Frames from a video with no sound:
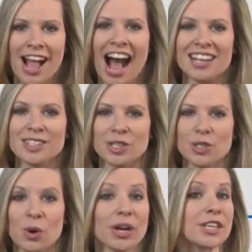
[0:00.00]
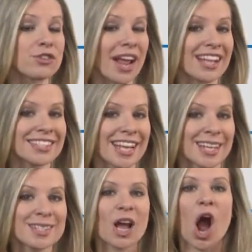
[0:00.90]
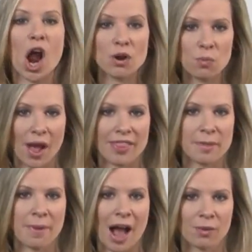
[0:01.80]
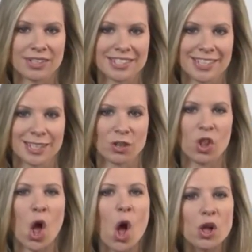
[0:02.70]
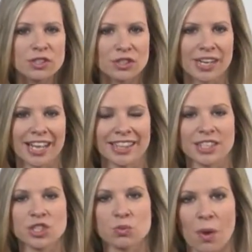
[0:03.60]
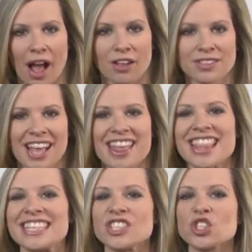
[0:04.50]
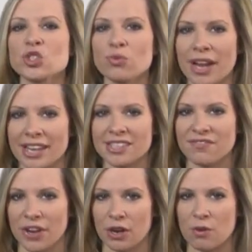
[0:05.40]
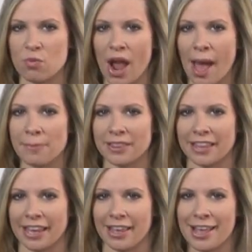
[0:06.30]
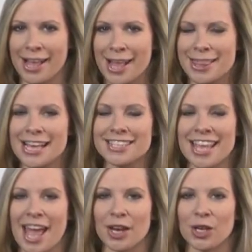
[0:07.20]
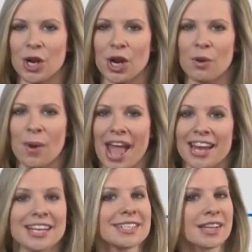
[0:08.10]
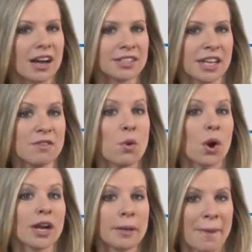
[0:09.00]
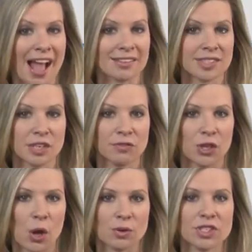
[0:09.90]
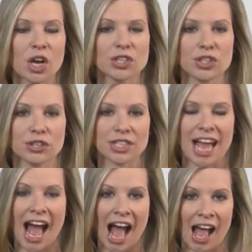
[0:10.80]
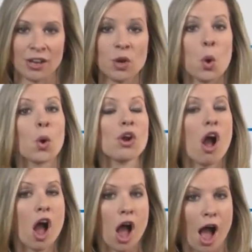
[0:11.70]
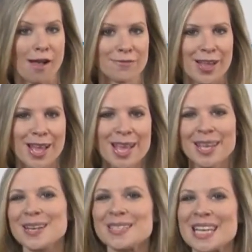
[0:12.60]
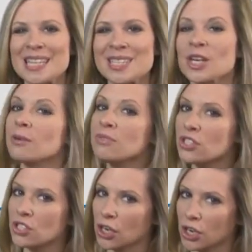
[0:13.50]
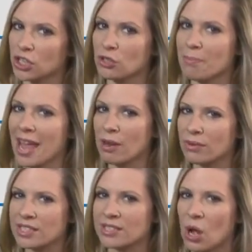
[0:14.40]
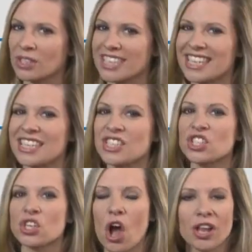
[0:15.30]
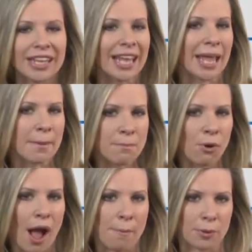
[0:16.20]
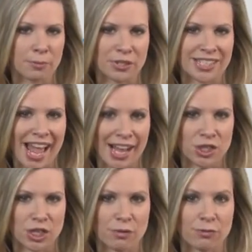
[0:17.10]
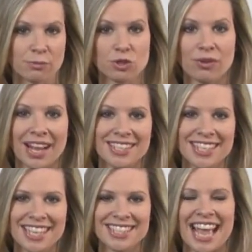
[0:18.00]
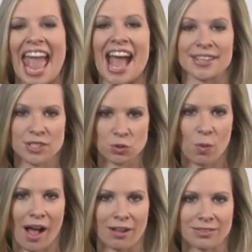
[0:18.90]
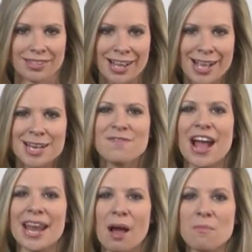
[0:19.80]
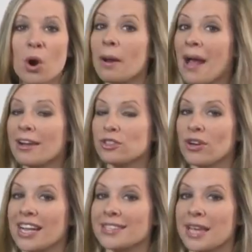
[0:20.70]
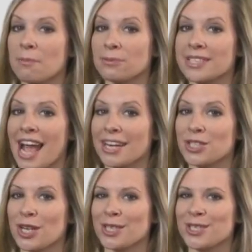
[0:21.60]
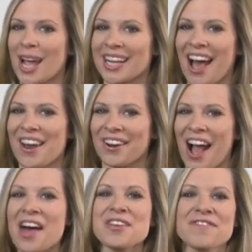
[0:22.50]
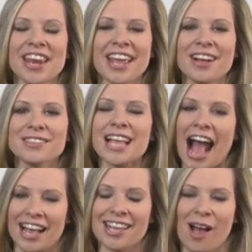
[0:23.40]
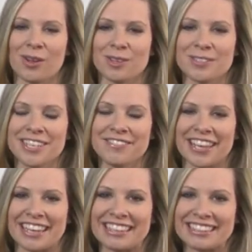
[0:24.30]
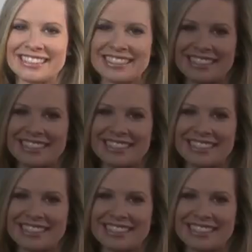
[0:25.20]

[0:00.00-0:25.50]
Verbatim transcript: Oscillatory transients are when the power signal alternately swells and then shrinks very rapidly. This can occur when inductive or capacitive loads are turned on or off. Using the term surge may result in installing improper protection from transients and swells. To find out more about transient protection, check out our other videos on Galco T V.